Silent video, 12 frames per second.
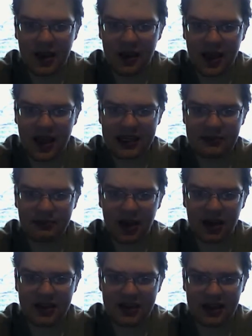The
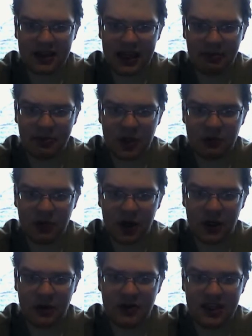Xbox and GameCube
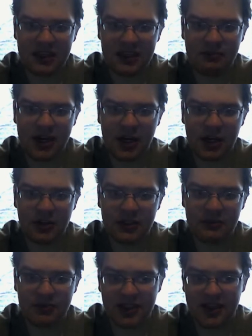are unique
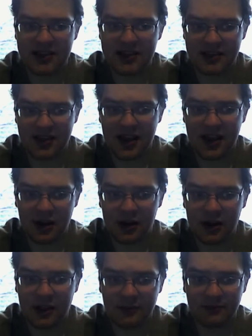competitors because they
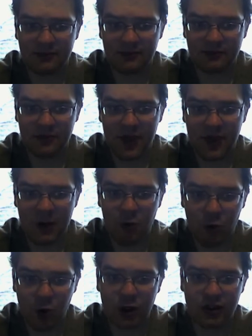are They
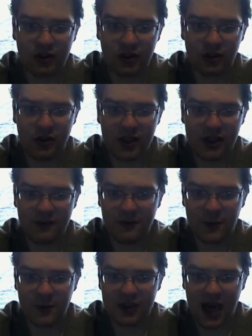were the
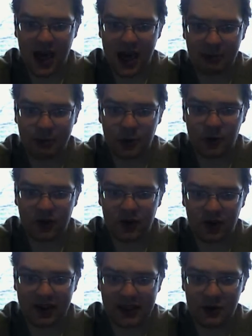first
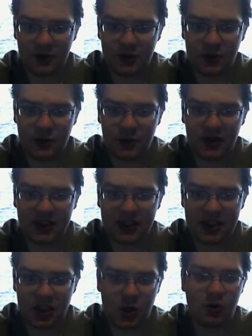high-profile consoles to
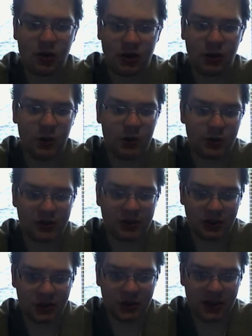release so close
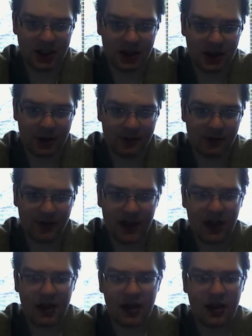to each other.
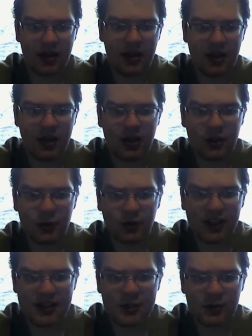Their
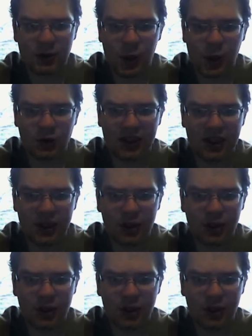releases were only